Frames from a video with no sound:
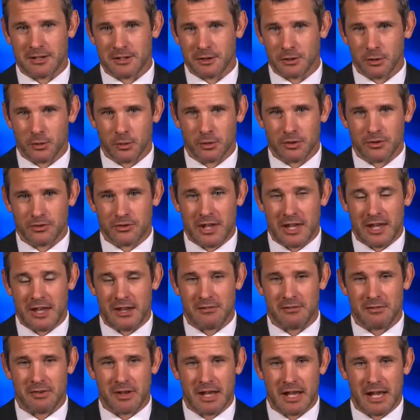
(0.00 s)
do was
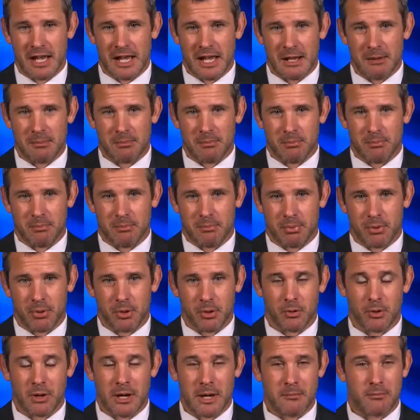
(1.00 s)
have a
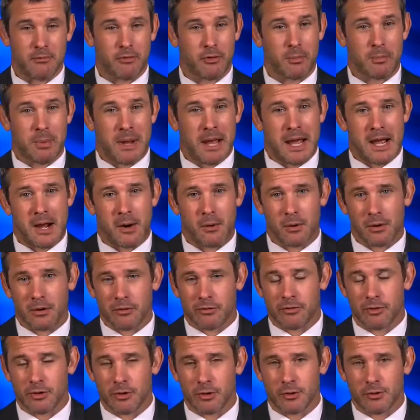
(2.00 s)
program for
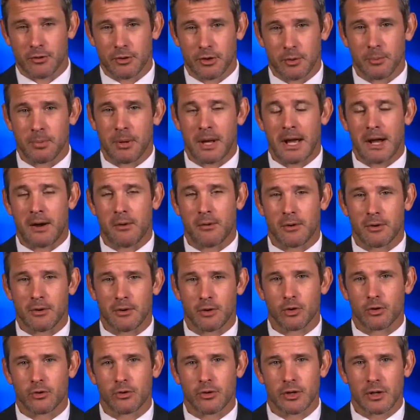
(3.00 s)
power, for nuclear power,
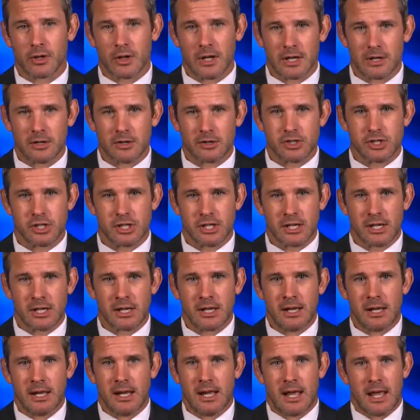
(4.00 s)
nuclear energy.
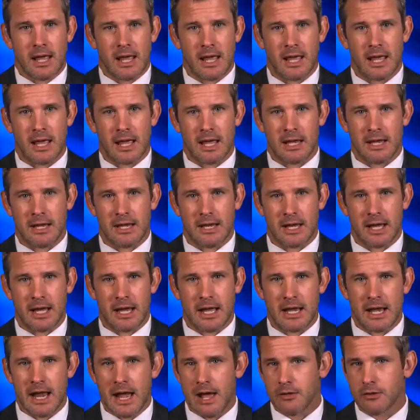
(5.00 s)
And
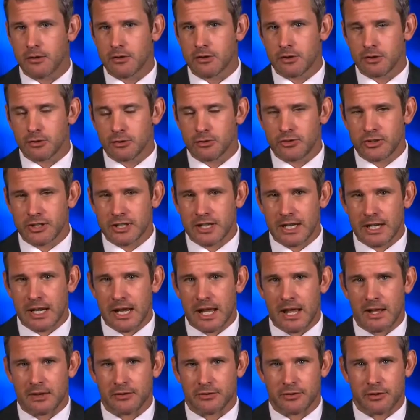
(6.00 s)
uh, now they're using it
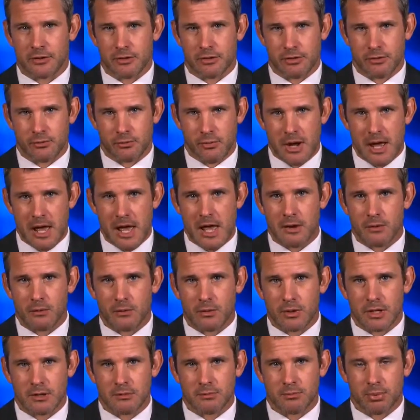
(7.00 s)
as a threat
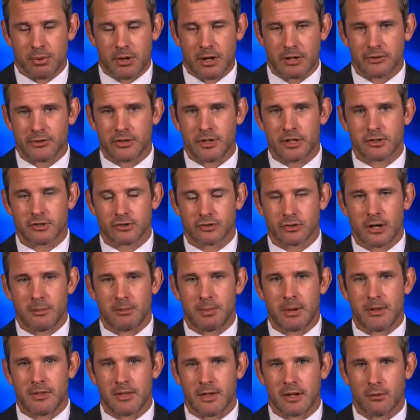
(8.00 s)
when President
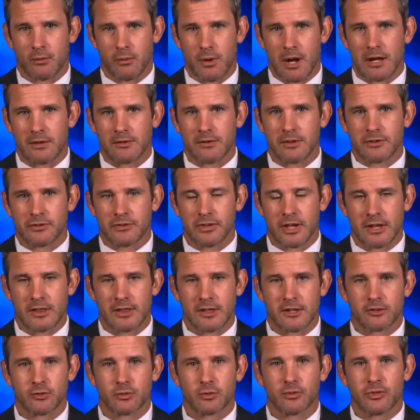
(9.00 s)
Trump, I think, rightly
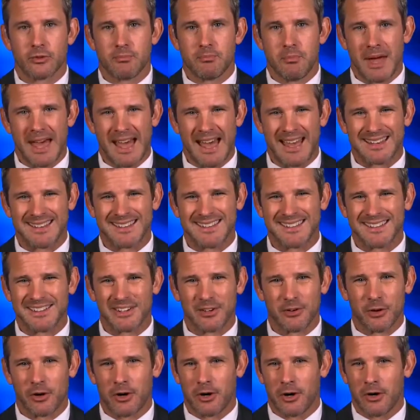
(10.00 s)
said this was a bad
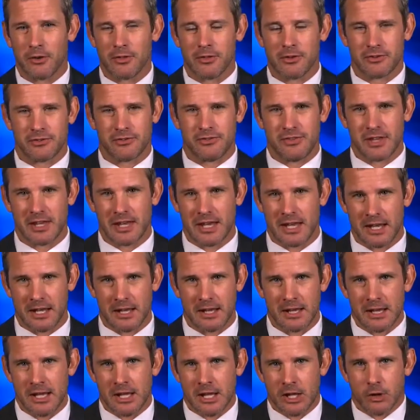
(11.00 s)
deal. All this
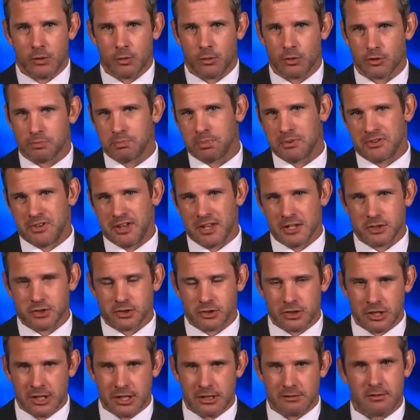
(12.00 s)
did was
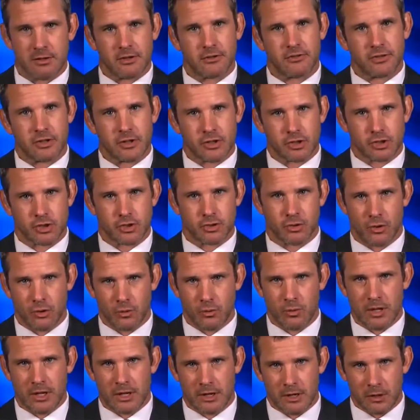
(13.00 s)
potentially give us a
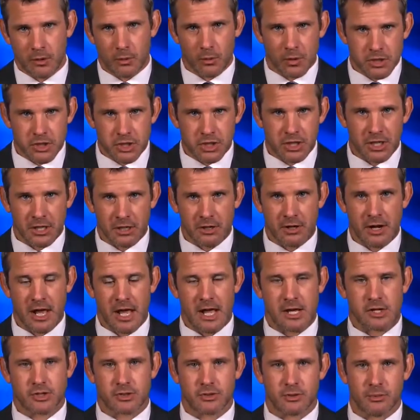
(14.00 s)
short window, which in
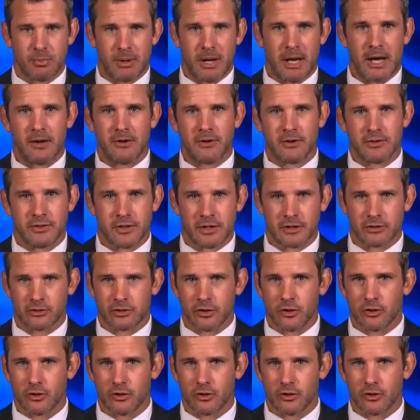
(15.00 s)
international politics